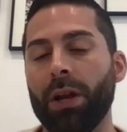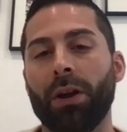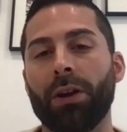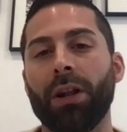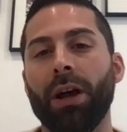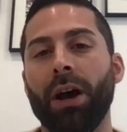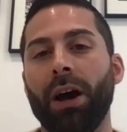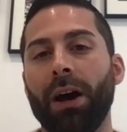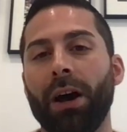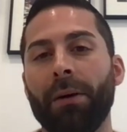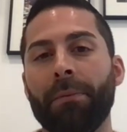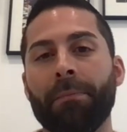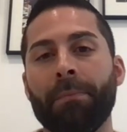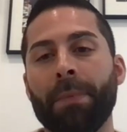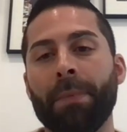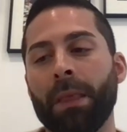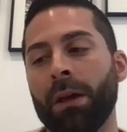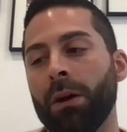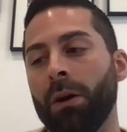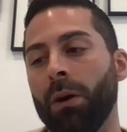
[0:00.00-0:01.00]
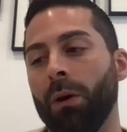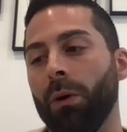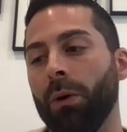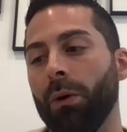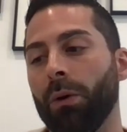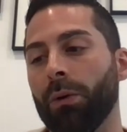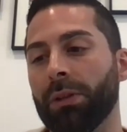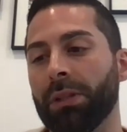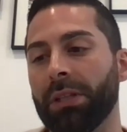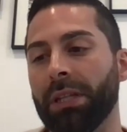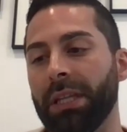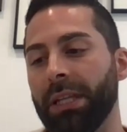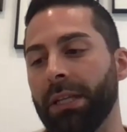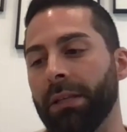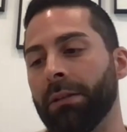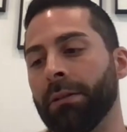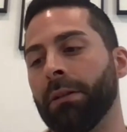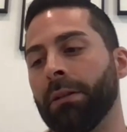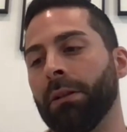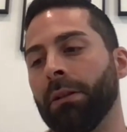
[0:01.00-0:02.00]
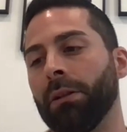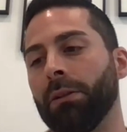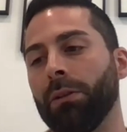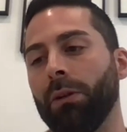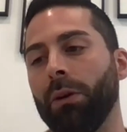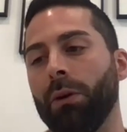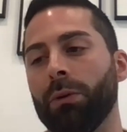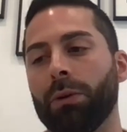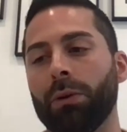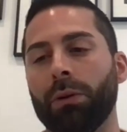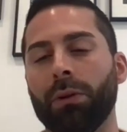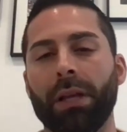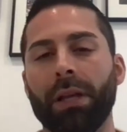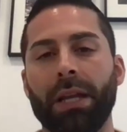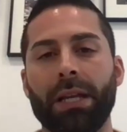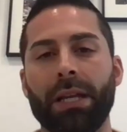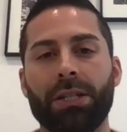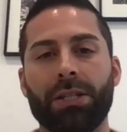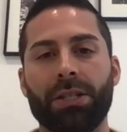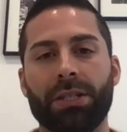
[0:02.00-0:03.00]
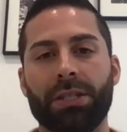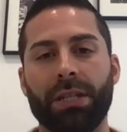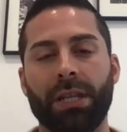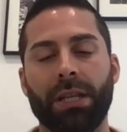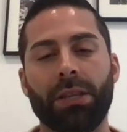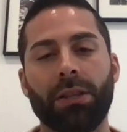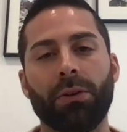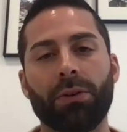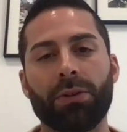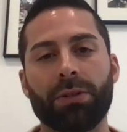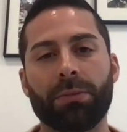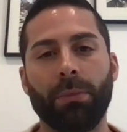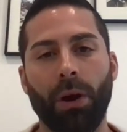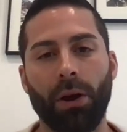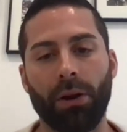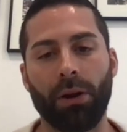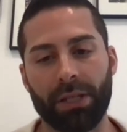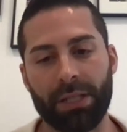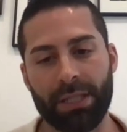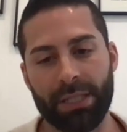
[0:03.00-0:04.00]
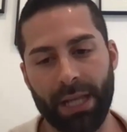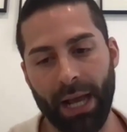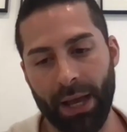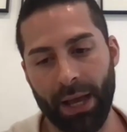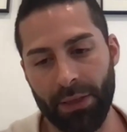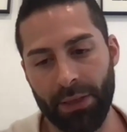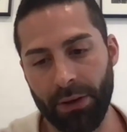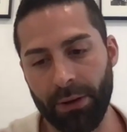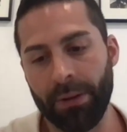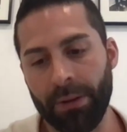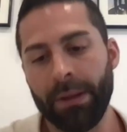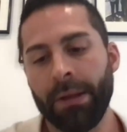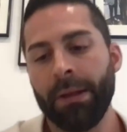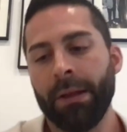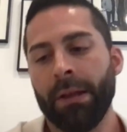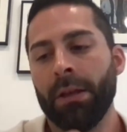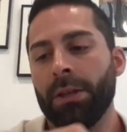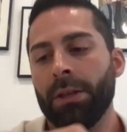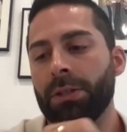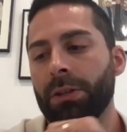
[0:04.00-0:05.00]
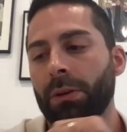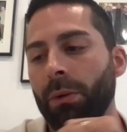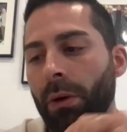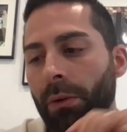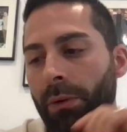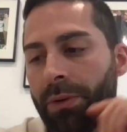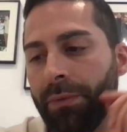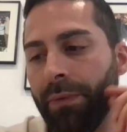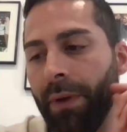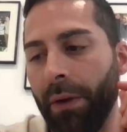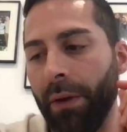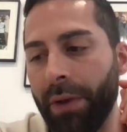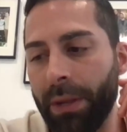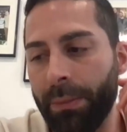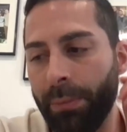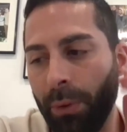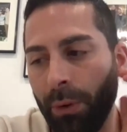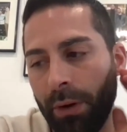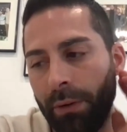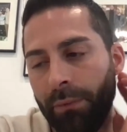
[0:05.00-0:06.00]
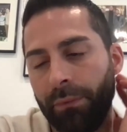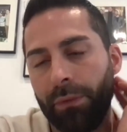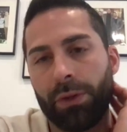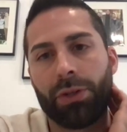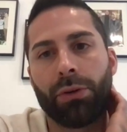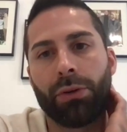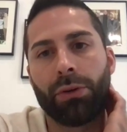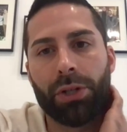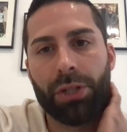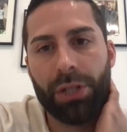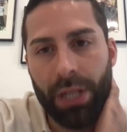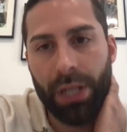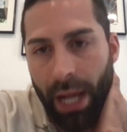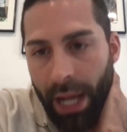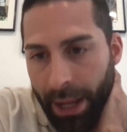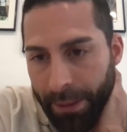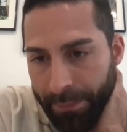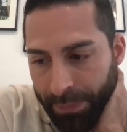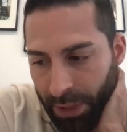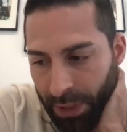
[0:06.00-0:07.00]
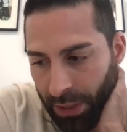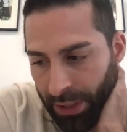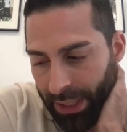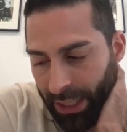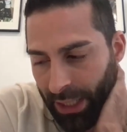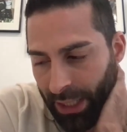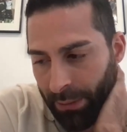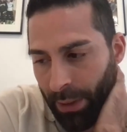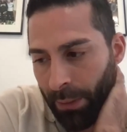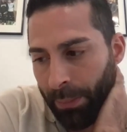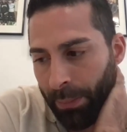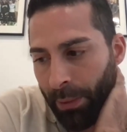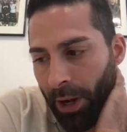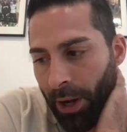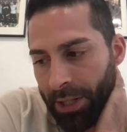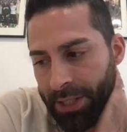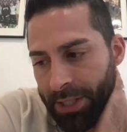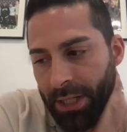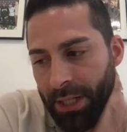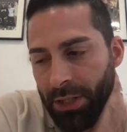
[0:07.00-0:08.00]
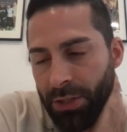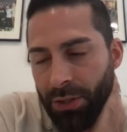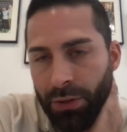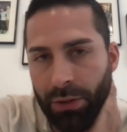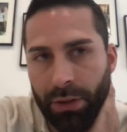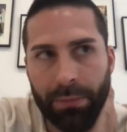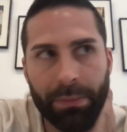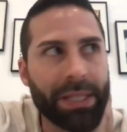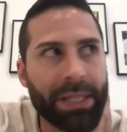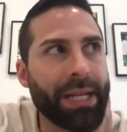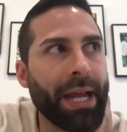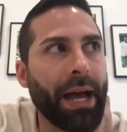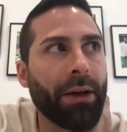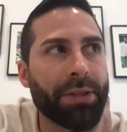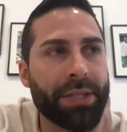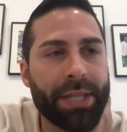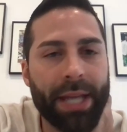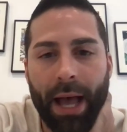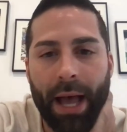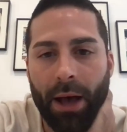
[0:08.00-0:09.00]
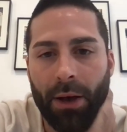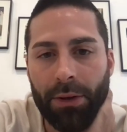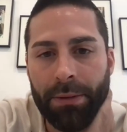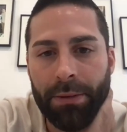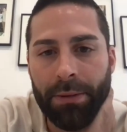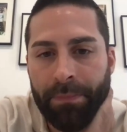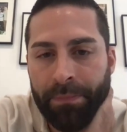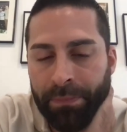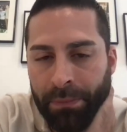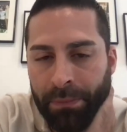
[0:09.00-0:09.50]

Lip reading: are not only local agents in those markets either. So what was very important for George and I, the good thing about Boston is you could be downtown